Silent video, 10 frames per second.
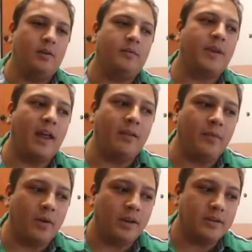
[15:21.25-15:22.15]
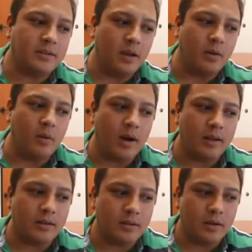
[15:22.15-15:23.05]
if Californians don't
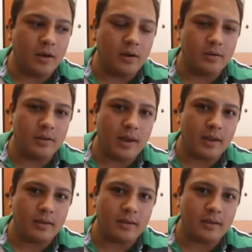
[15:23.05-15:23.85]
want to go to that